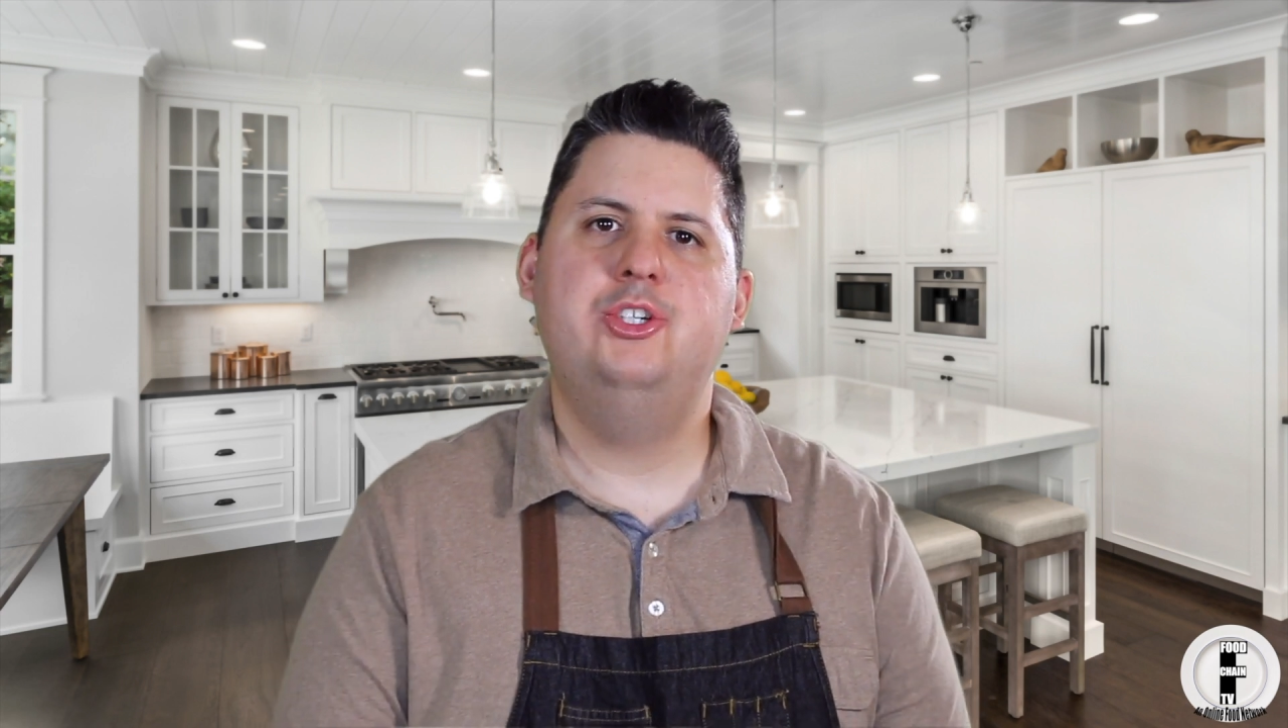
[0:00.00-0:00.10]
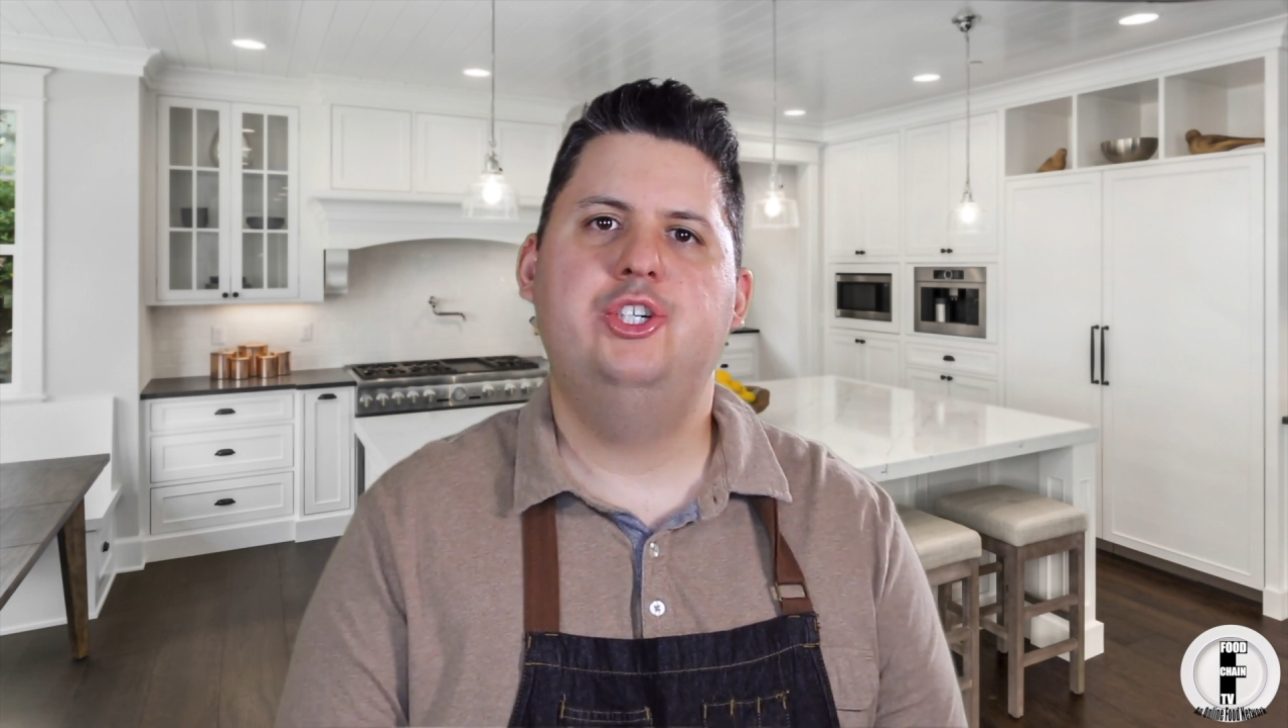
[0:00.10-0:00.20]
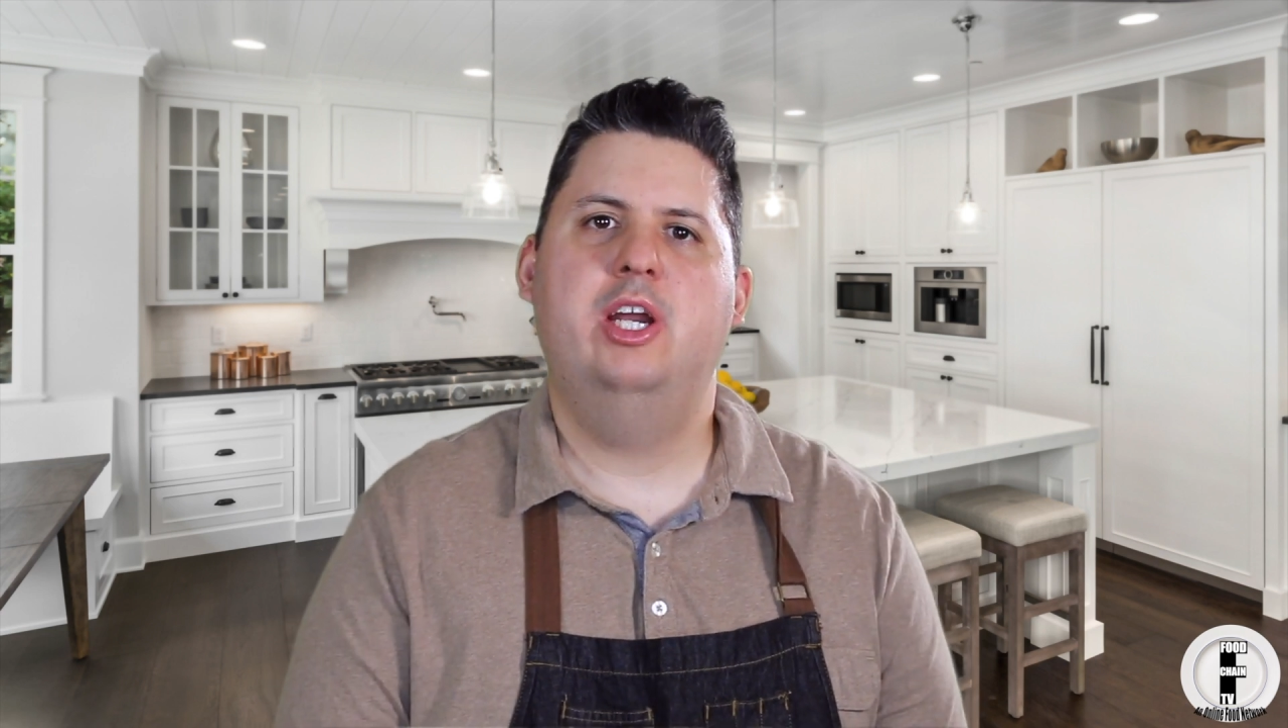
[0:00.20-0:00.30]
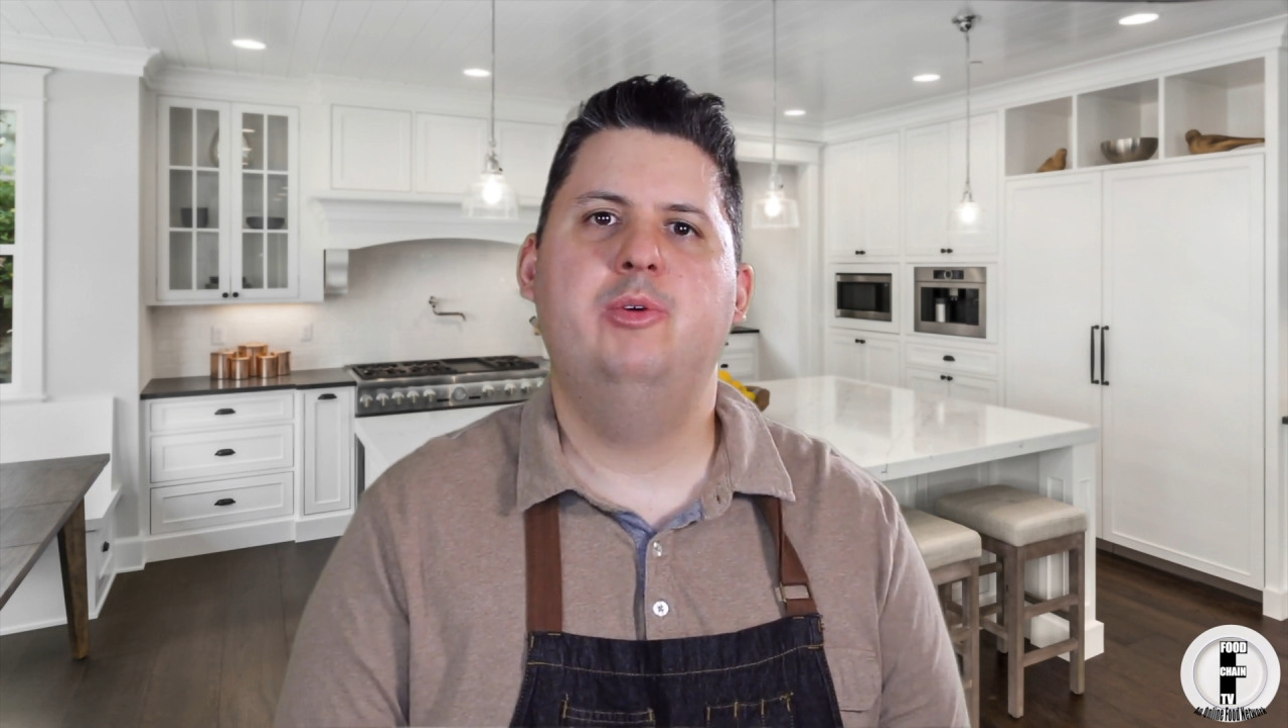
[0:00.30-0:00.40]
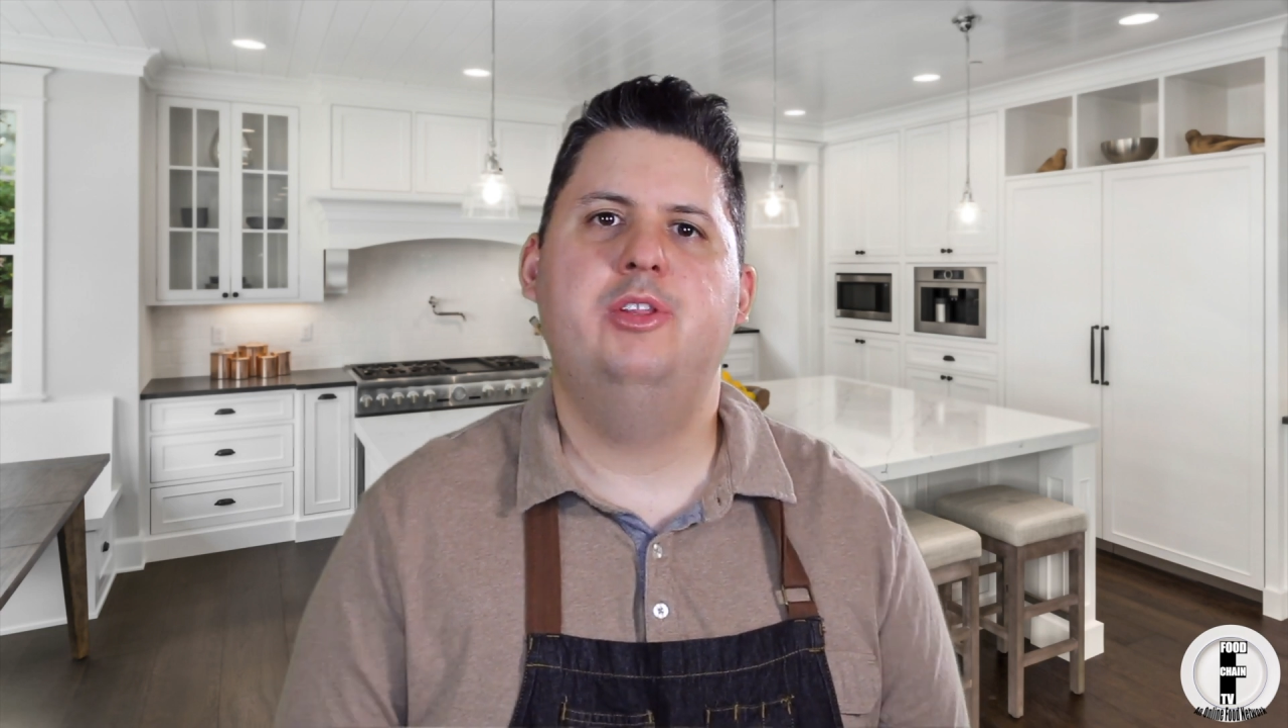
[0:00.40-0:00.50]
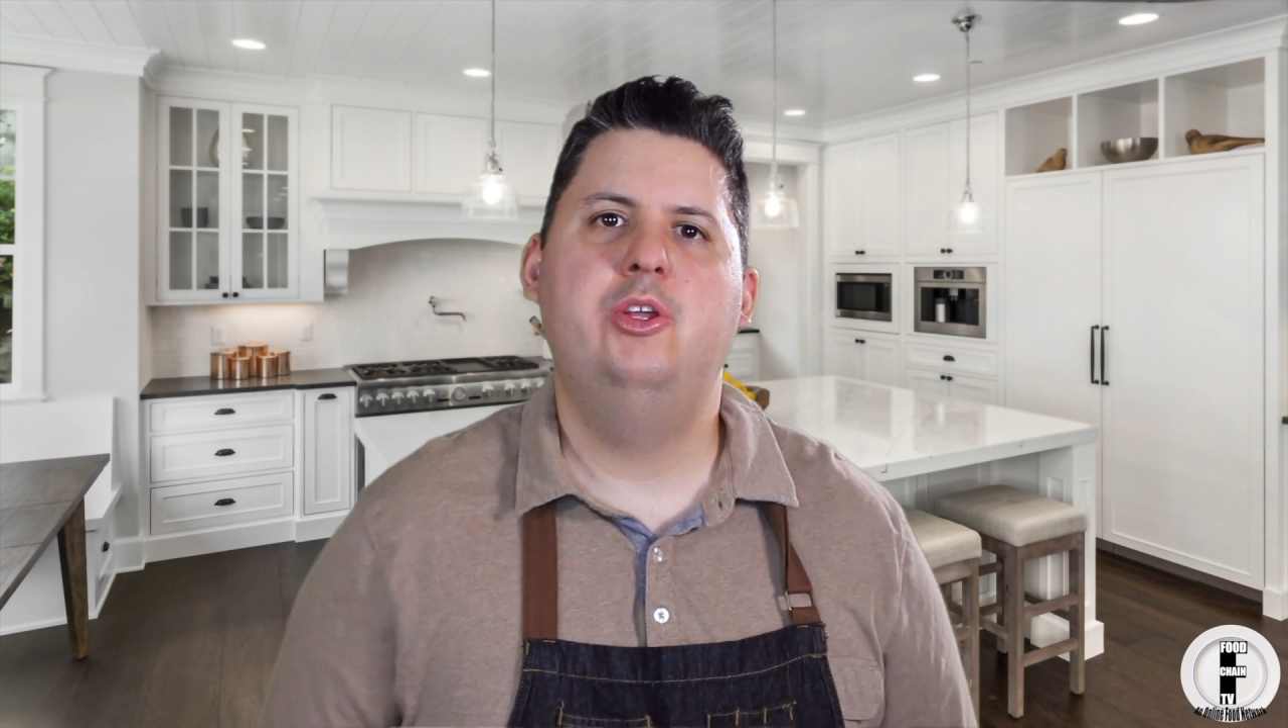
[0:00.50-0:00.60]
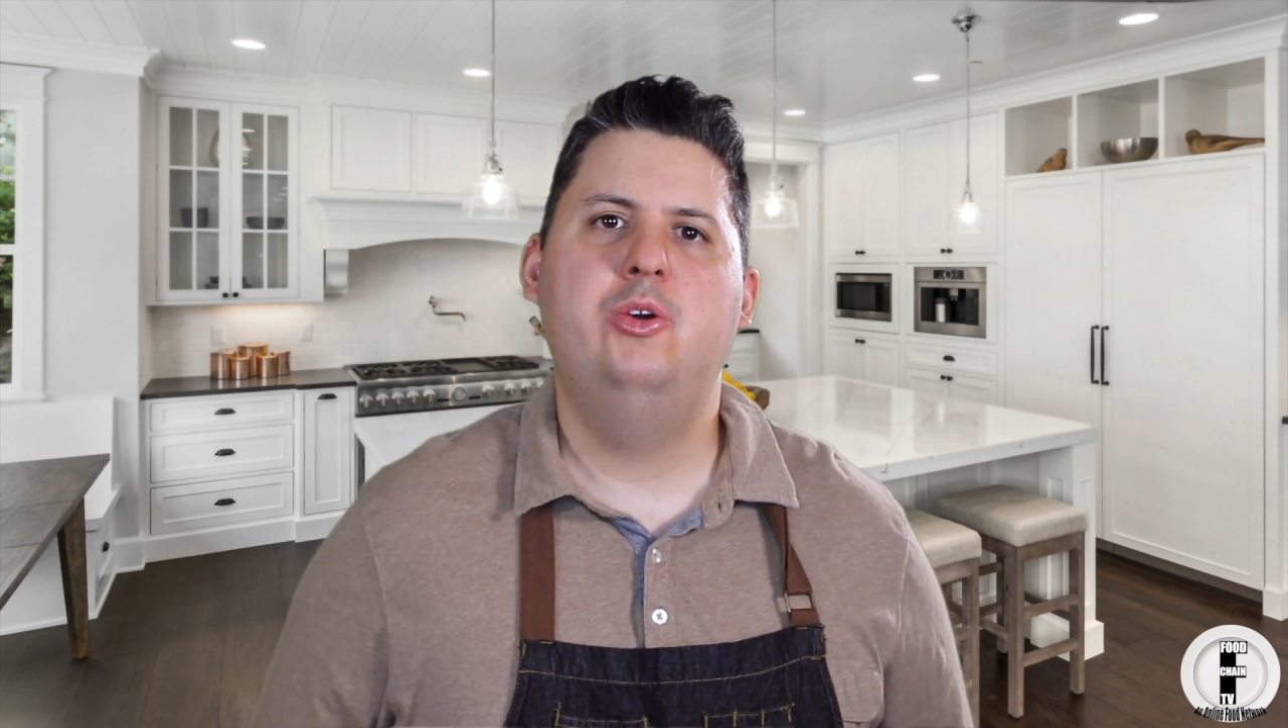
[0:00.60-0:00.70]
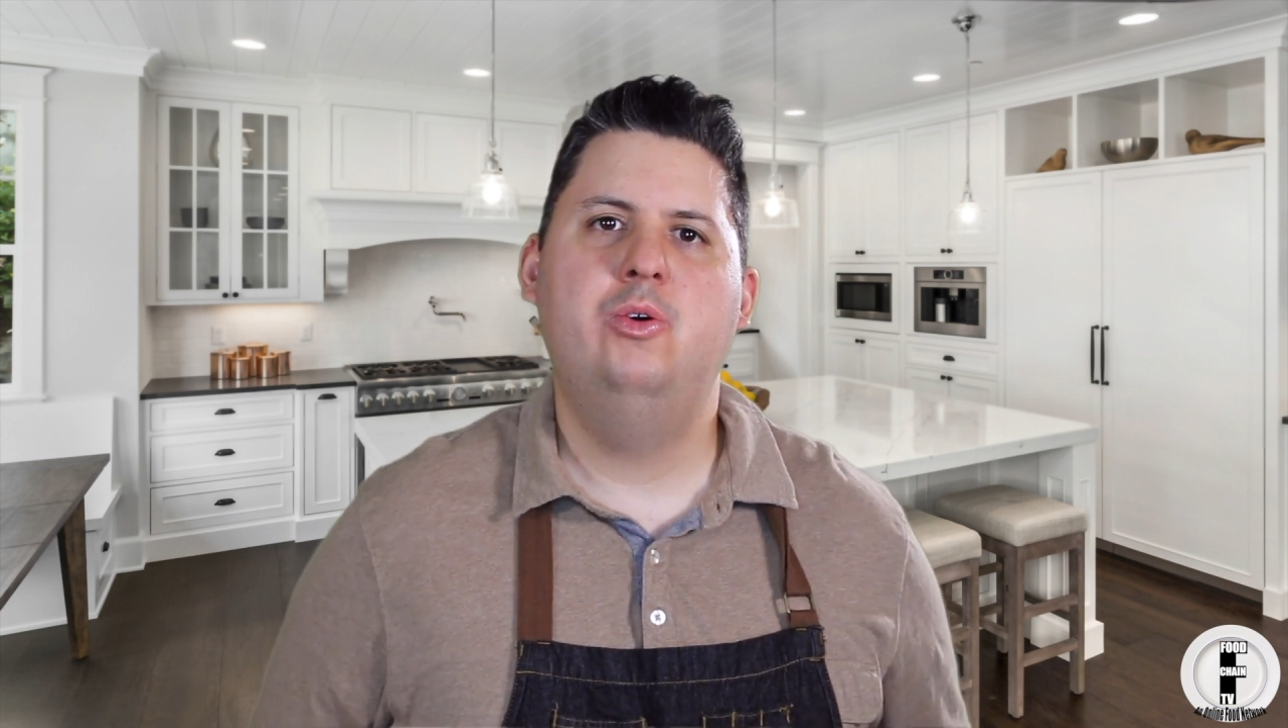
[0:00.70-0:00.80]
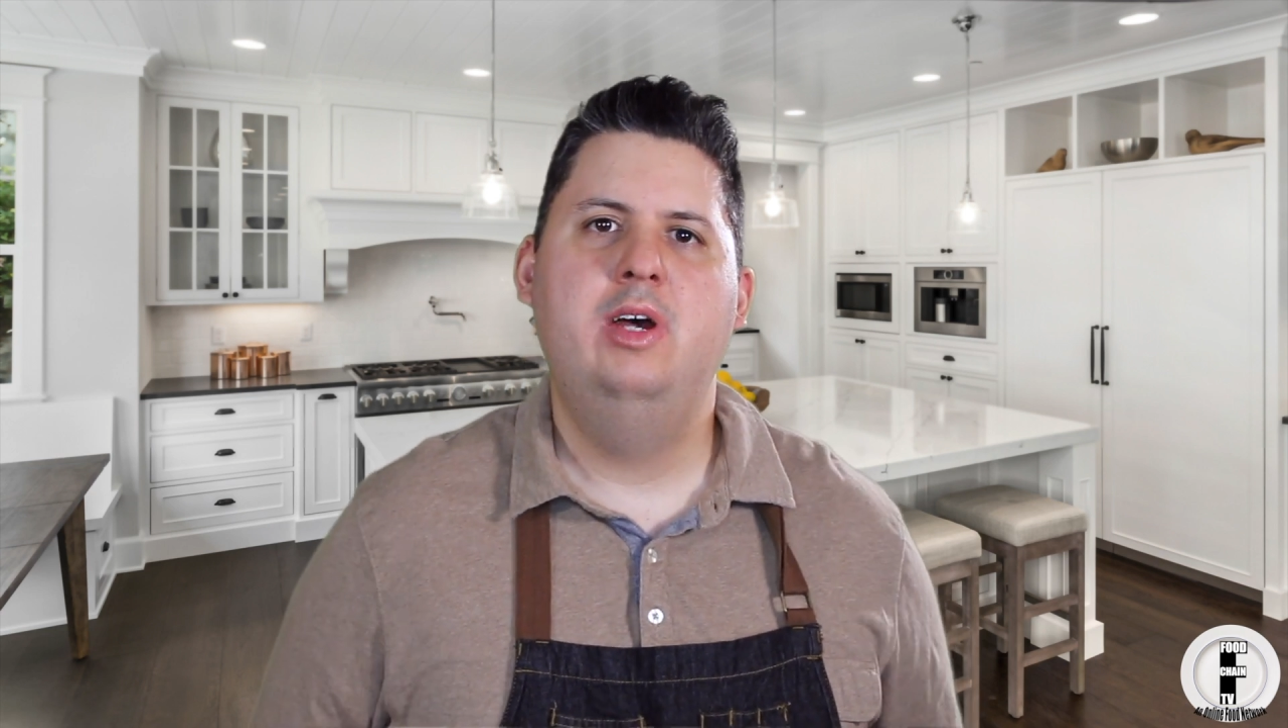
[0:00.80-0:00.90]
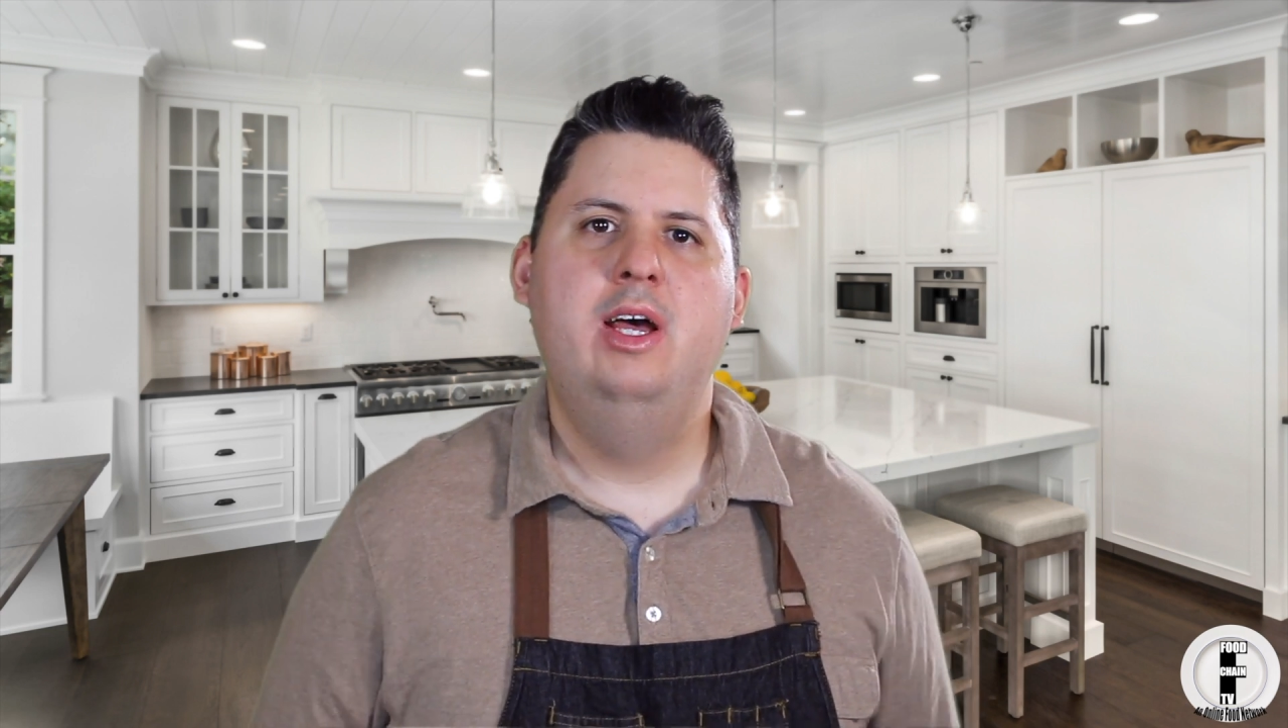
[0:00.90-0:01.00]
share with
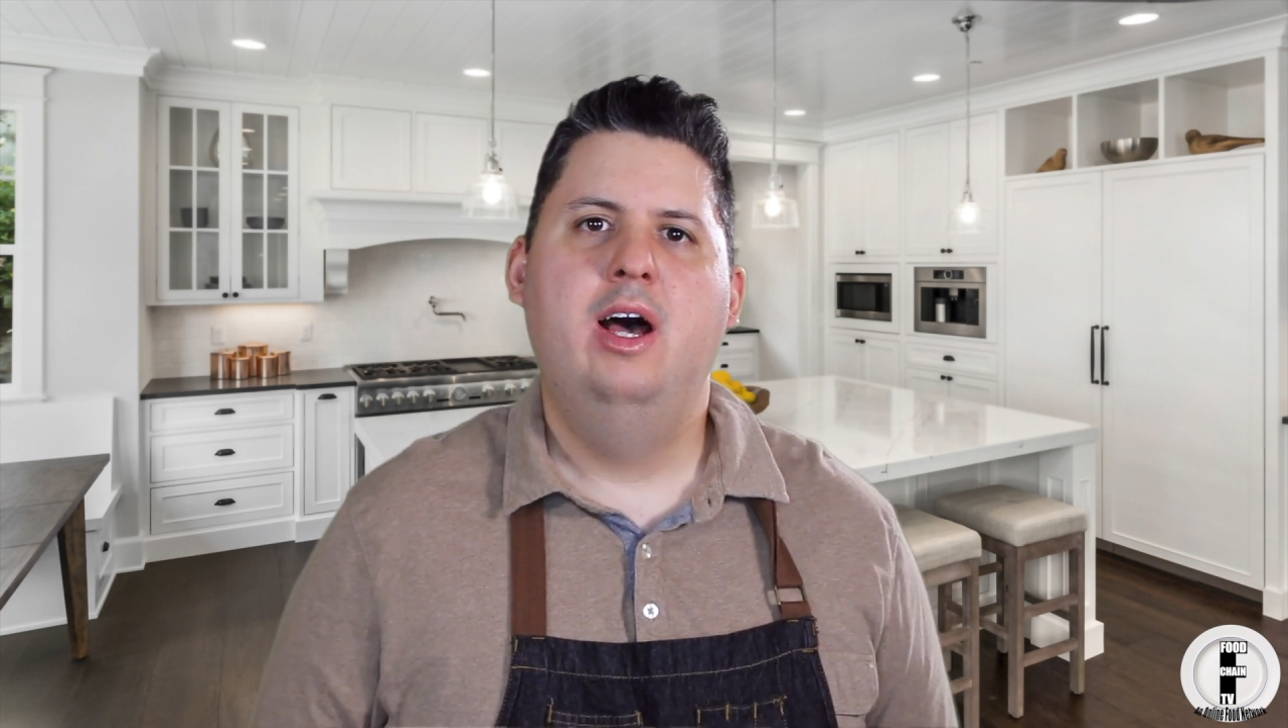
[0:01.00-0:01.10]
you